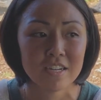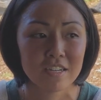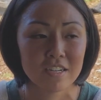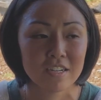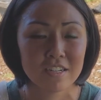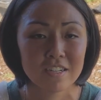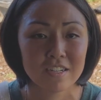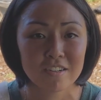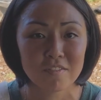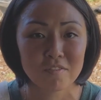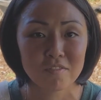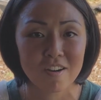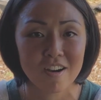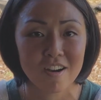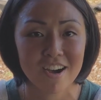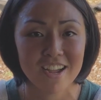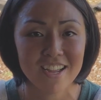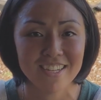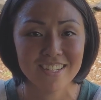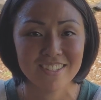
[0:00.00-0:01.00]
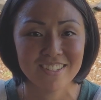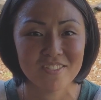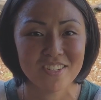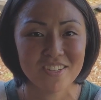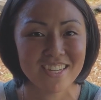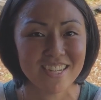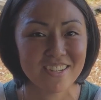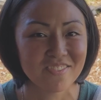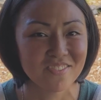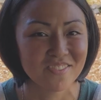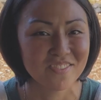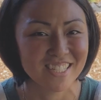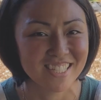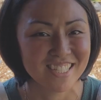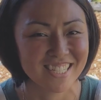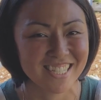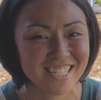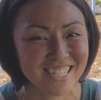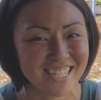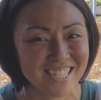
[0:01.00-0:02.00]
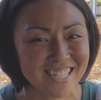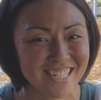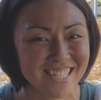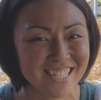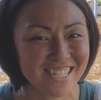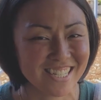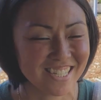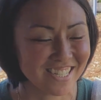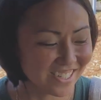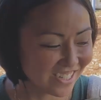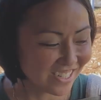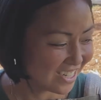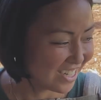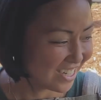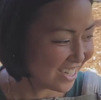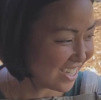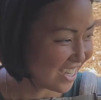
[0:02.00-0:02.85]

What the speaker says: gonna rot, we give them to the chickens too.